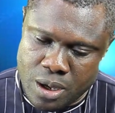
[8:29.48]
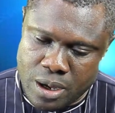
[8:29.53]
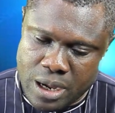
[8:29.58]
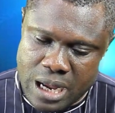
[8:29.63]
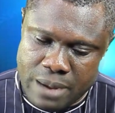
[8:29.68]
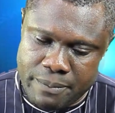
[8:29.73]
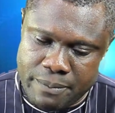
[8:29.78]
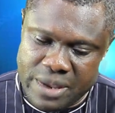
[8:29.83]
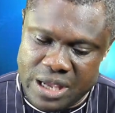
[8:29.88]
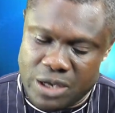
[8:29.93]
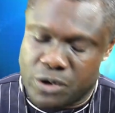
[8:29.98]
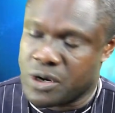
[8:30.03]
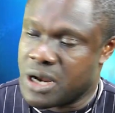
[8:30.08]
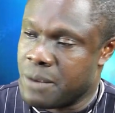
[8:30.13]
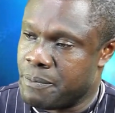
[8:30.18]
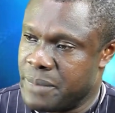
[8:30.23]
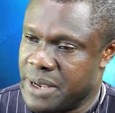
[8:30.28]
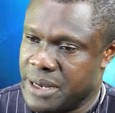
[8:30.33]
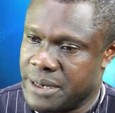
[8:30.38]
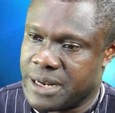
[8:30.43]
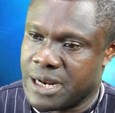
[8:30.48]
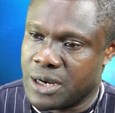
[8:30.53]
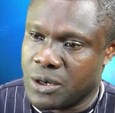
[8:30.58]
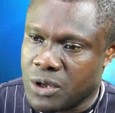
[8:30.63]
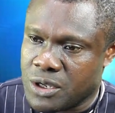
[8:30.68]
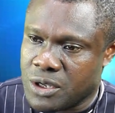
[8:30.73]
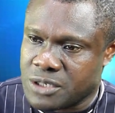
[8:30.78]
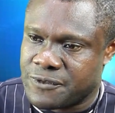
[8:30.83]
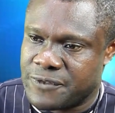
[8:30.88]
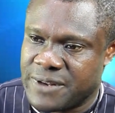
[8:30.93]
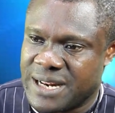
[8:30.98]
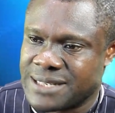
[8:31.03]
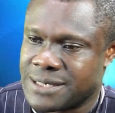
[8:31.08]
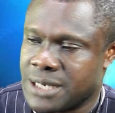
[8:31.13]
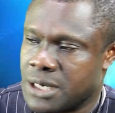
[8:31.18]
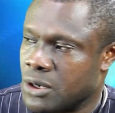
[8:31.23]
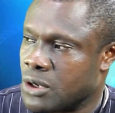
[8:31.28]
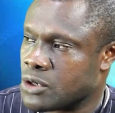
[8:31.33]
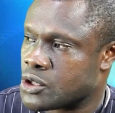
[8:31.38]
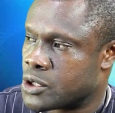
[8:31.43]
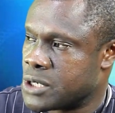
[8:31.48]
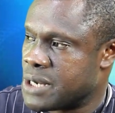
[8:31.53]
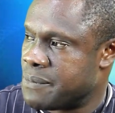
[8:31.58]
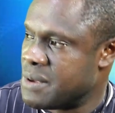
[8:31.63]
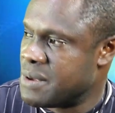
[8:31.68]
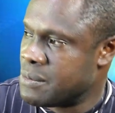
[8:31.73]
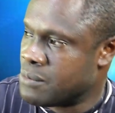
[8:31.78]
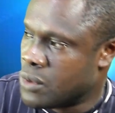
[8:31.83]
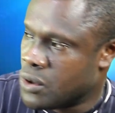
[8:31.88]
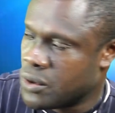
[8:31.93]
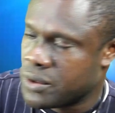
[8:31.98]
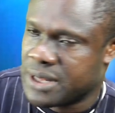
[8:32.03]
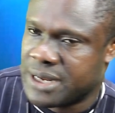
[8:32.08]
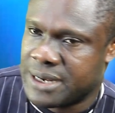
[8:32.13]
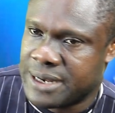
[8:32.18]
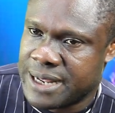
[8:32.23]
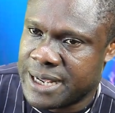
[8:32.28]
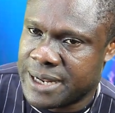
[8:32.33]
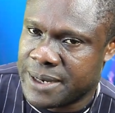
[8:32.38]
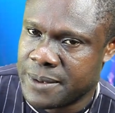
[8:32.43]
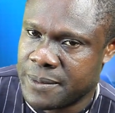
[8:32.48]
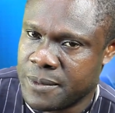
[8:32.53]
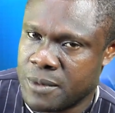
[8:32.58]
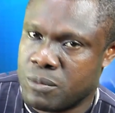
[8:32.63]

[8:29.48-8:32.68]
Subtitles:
it could have been, financial loss could have been more than that,